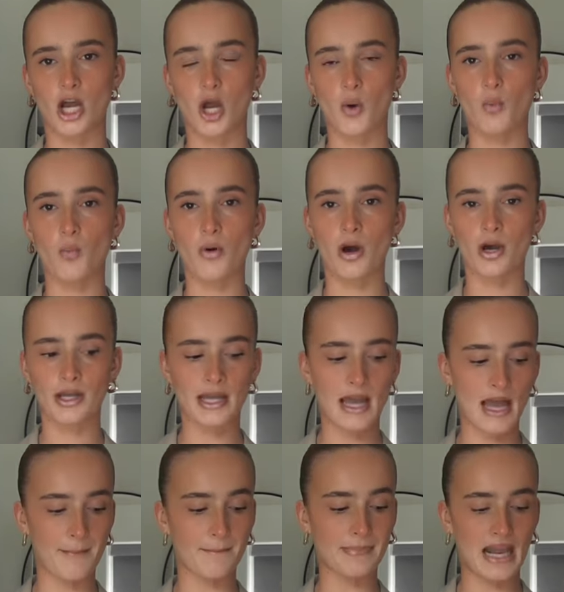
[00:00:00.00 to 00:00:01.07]
like a white
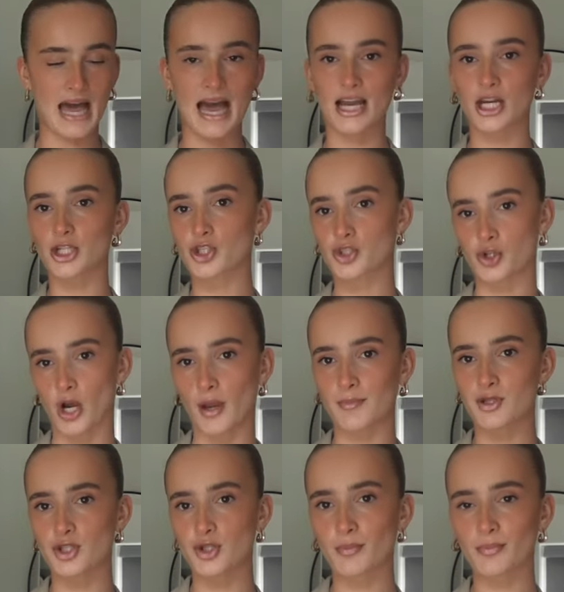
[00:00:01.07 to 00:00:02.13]
and black
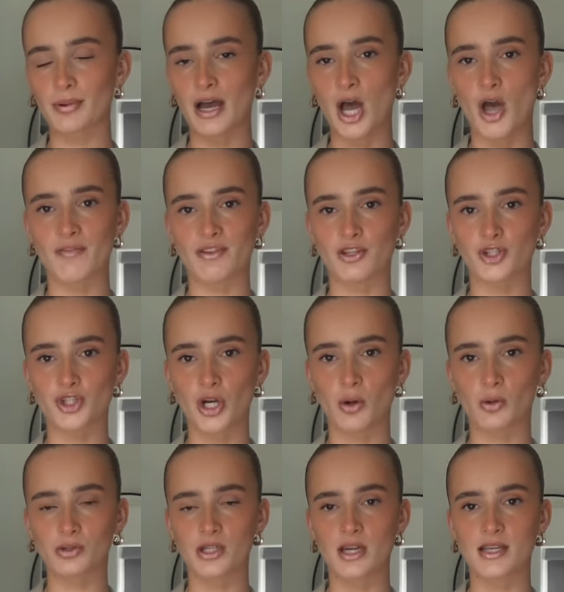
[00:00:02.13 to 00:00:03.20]
striped jumper over the
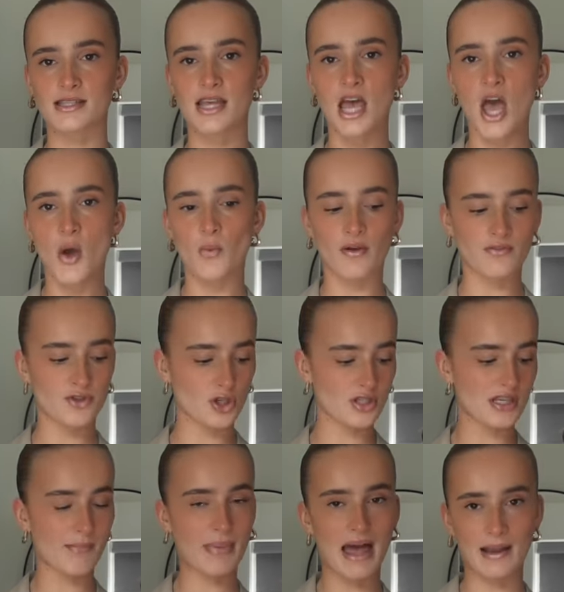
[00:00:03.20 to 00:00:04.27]
shoulders with
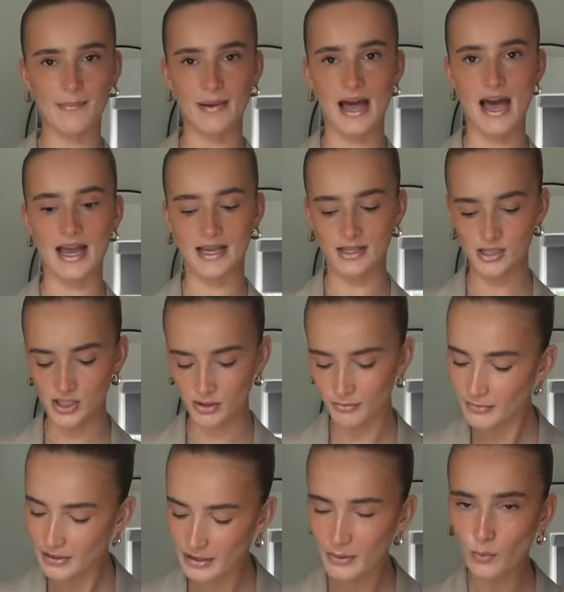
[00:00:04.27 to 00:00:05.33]
just a black bag,
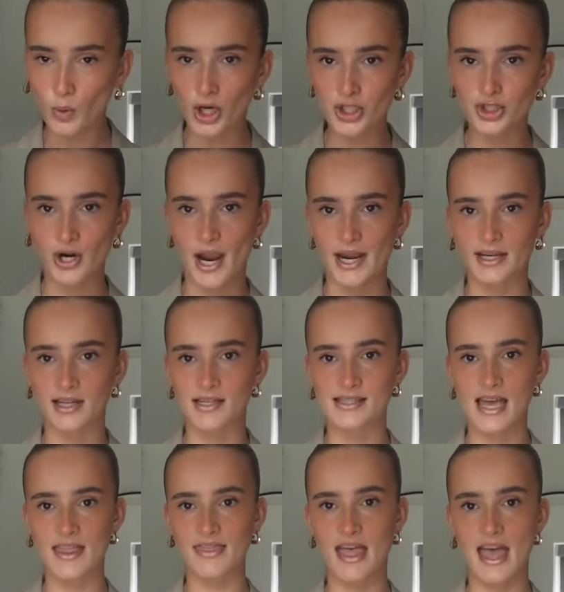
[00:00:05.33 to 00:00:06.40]
some white trainers,
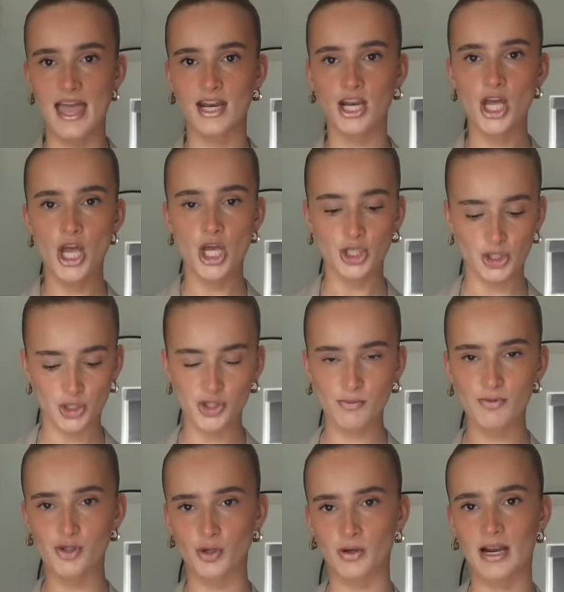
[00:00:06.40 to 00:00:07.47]
and then just some
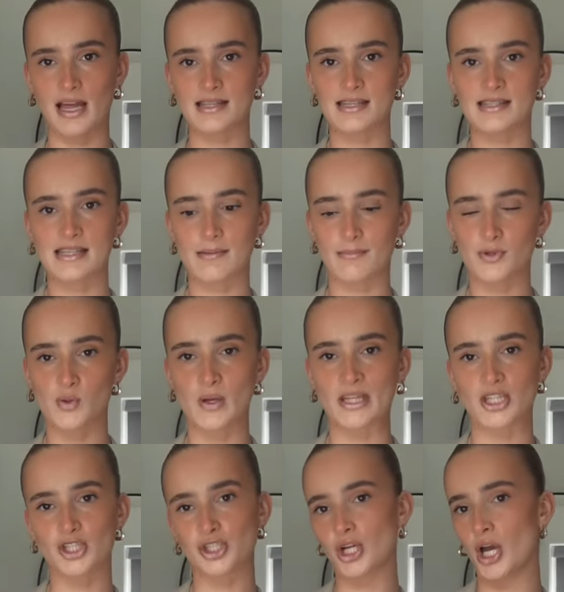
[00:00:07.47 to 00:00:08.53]
sunglasses in between
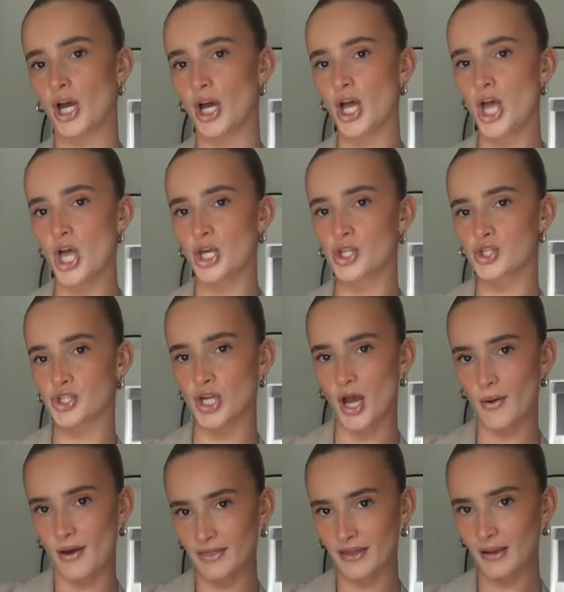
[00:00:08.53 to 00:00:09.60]
the shirt. So
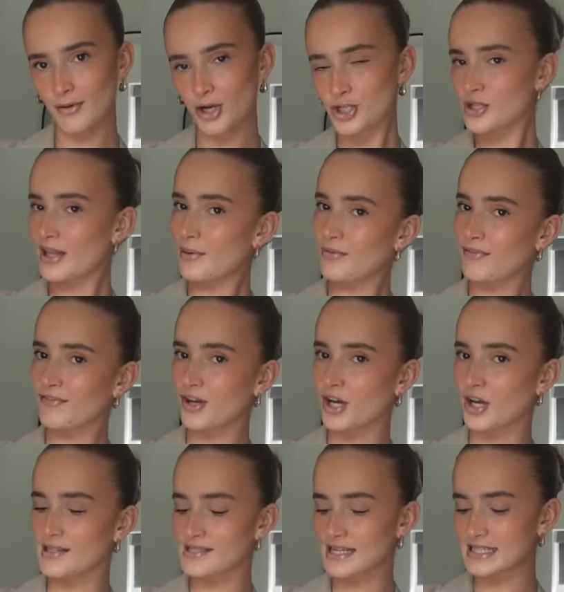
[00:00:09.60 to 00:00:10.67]
I think I'm going to do that one
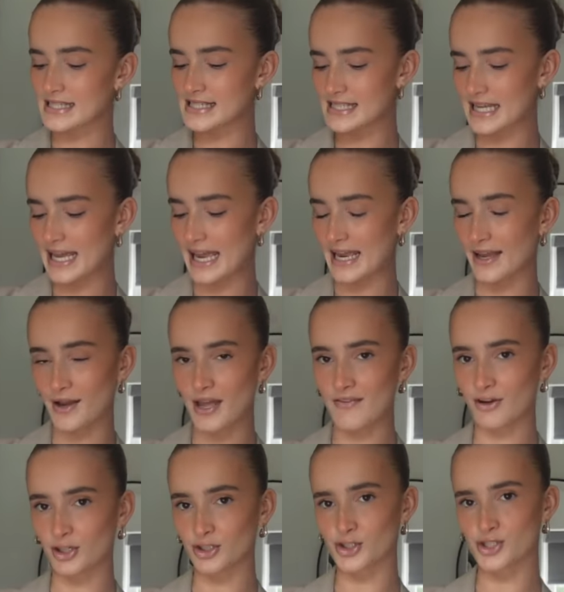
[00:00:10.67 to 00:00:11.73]
first and see if
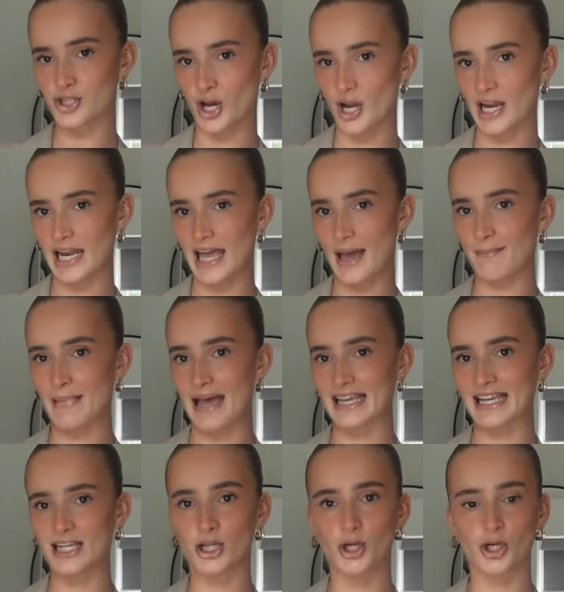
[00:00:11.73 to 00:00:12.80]
I can style it and
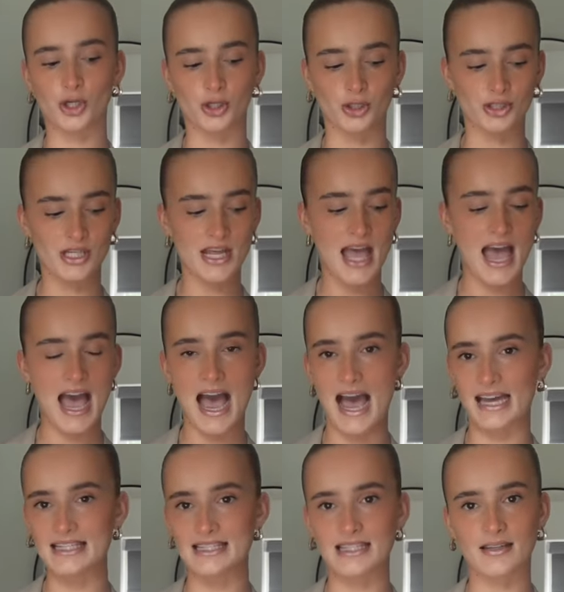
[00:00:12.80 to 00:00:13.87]
make it look good
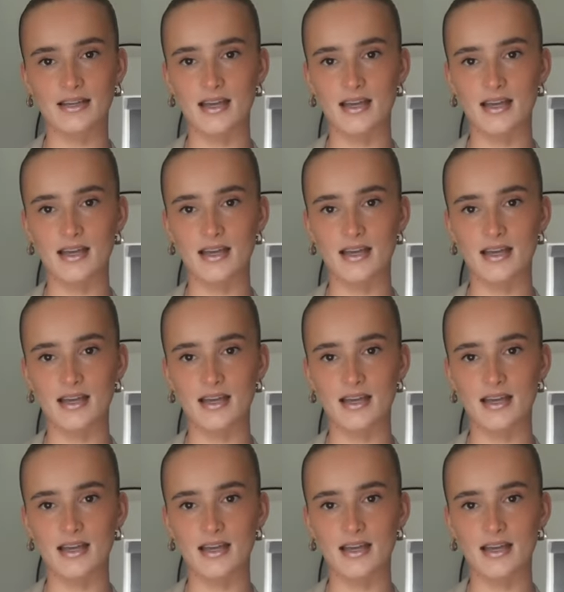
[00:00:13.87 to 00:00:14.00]
and